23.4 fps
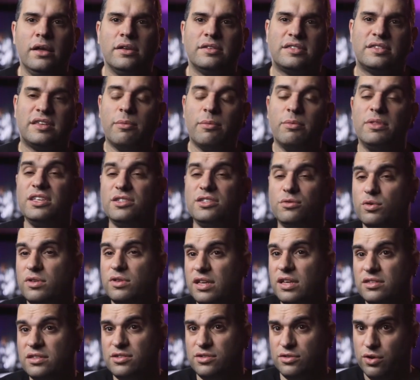Some of these
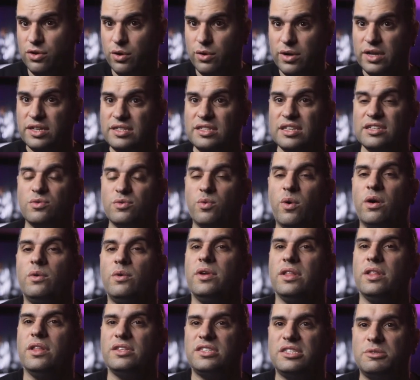routines you'll notice is one
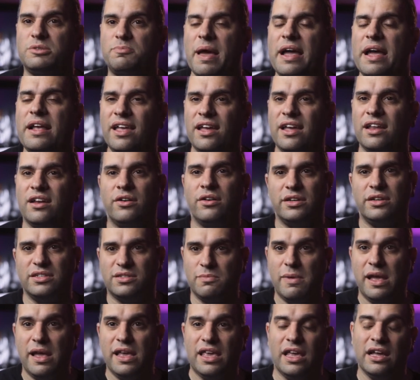where the spectator is
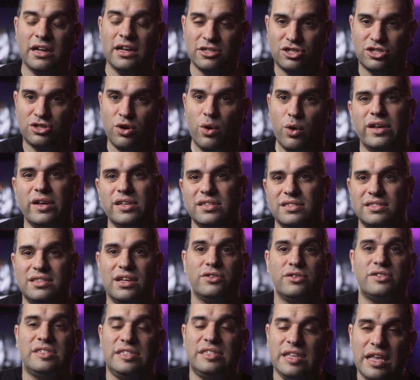making a choice.
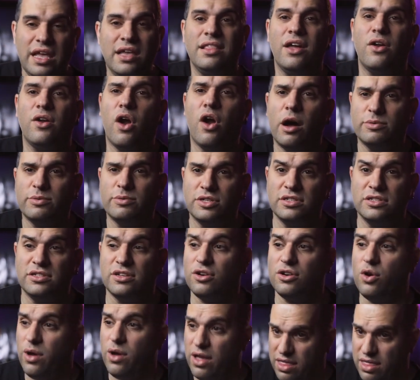They're seeing their options,
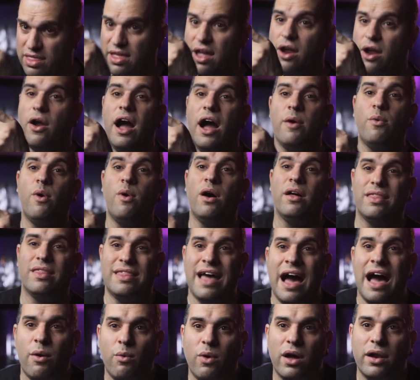they're going there, I want
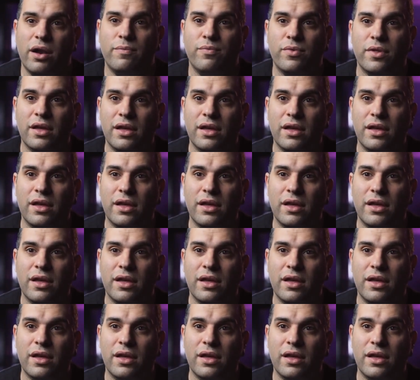that one.